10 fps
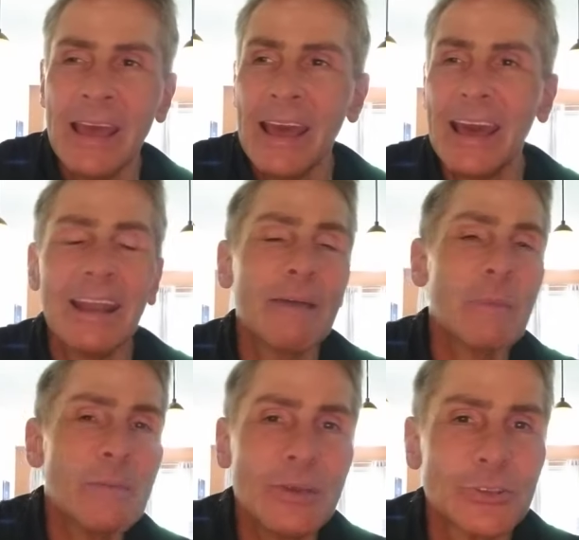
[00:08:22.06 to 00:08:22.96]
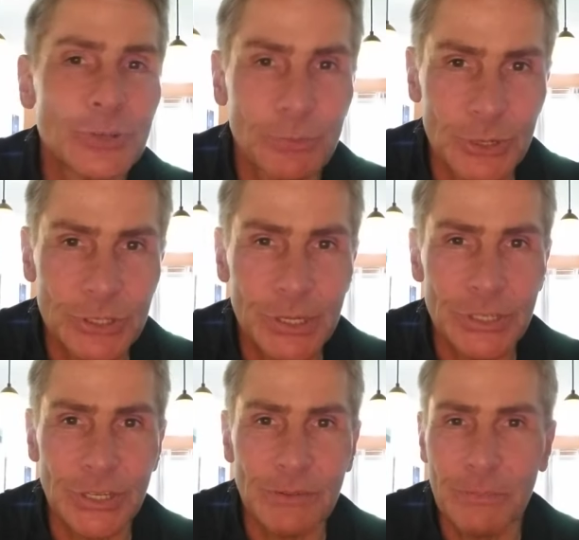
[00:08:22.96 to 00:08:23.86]
And maybe it's
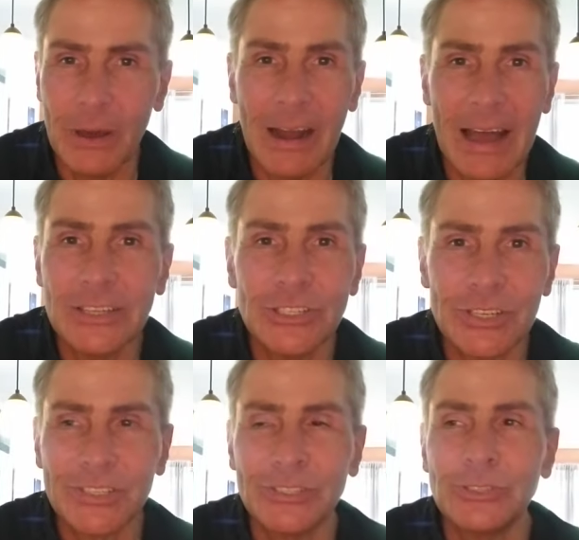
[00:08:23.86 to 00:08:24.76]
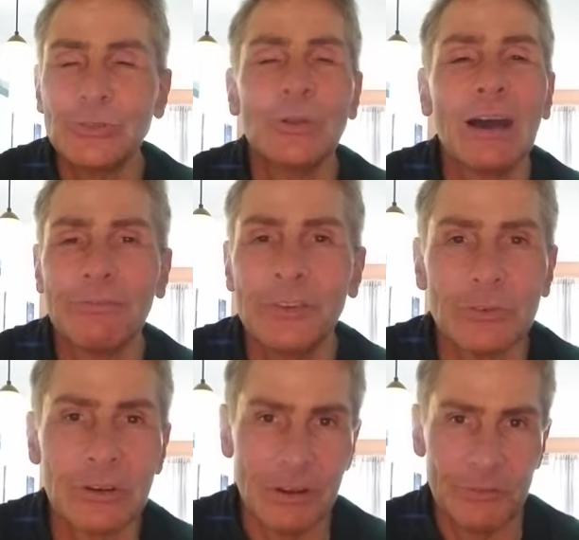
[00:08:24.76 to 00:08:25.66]
superstition, but I just do not feel
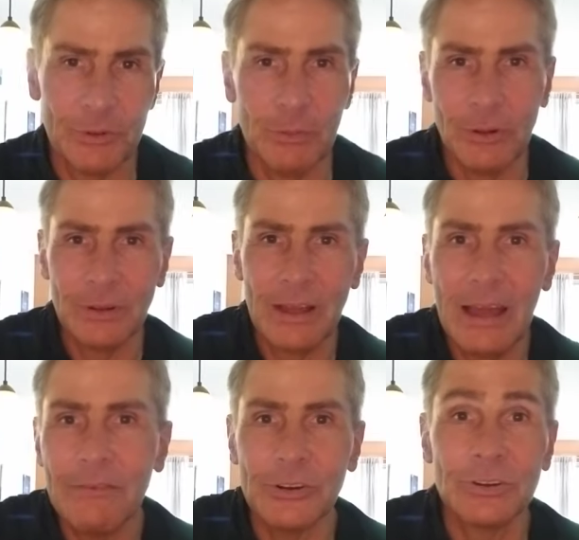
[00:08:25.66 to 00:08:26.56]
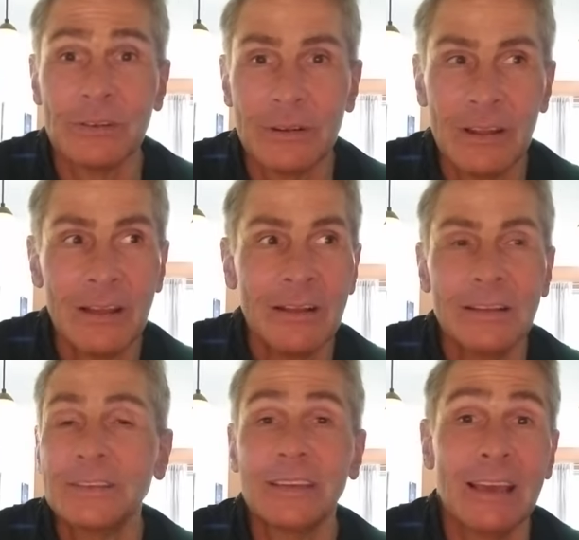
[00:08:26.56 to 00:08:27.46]
comfortable ever
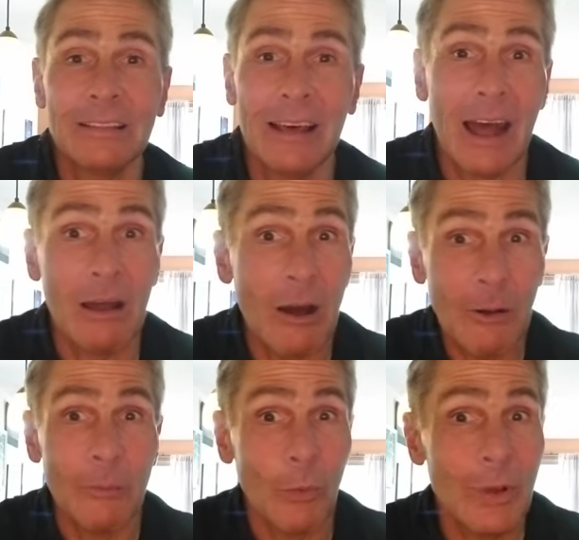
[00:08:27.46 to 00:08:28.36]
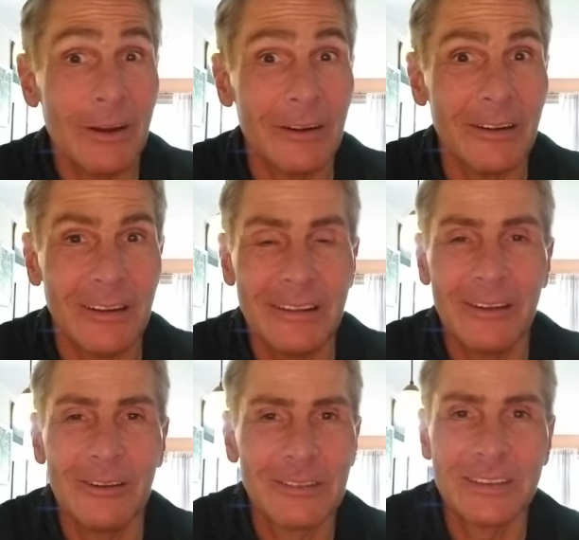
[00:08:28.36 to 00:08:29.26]
saying that I'm a winner, you
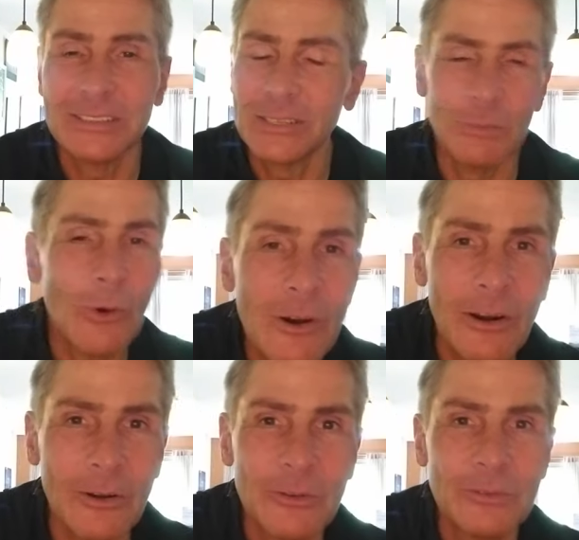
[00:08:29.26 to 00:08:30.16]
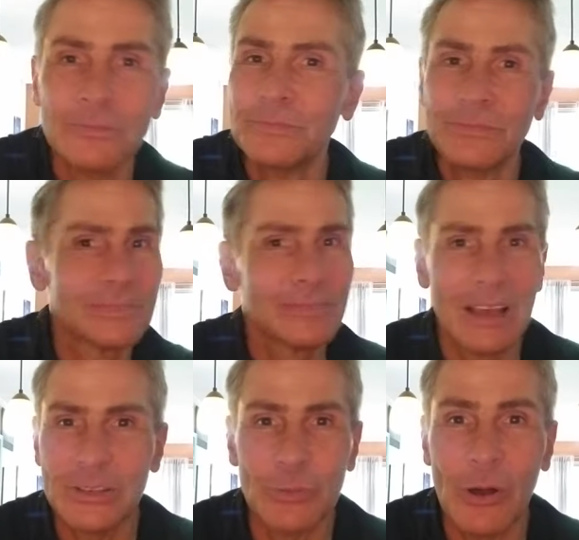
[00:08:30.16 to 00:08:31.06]
know, because tomorrow,
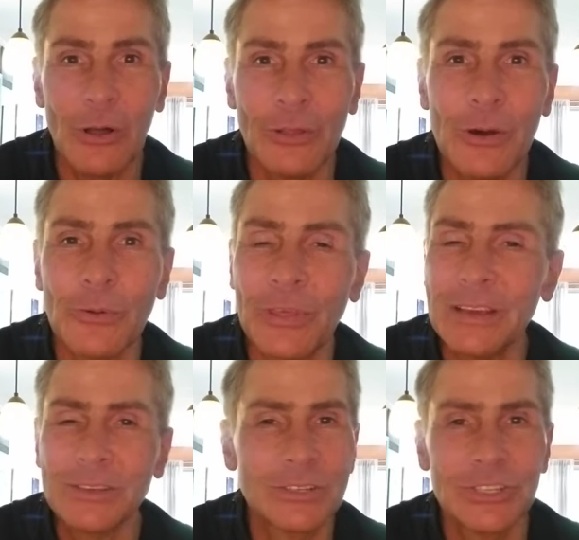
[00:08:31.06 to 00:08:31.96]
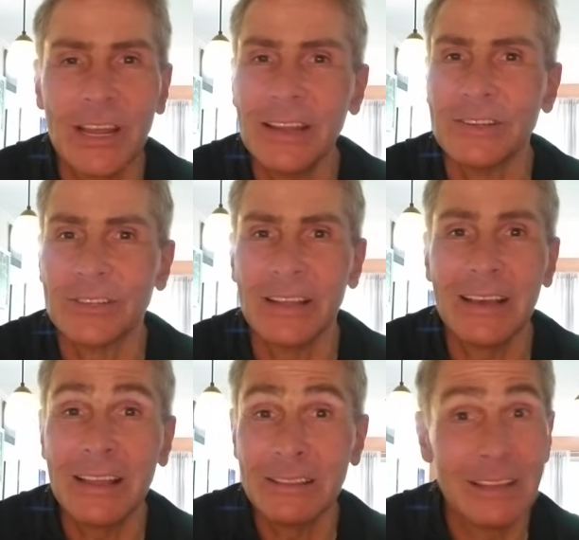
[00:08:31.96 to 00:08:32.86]
as we all know, things could change,
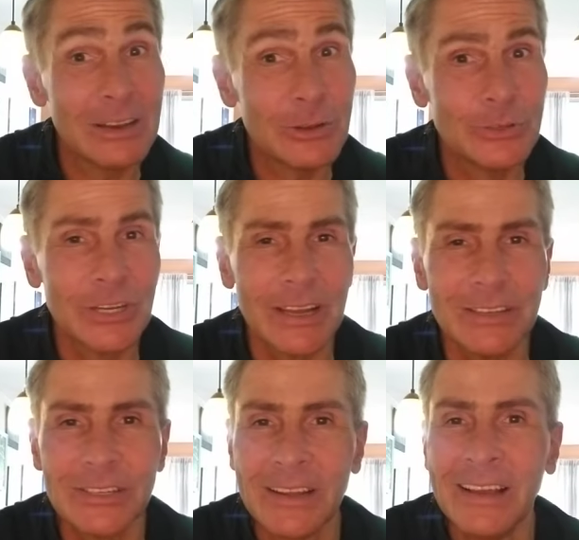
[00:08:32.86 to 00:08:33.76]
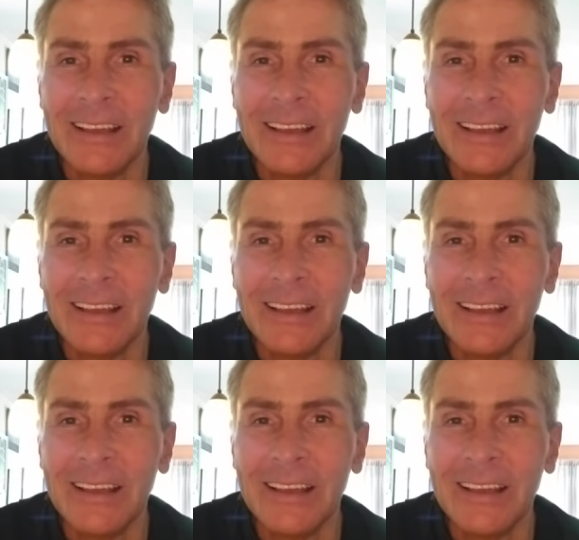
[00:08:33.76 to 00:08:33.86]
and they do change.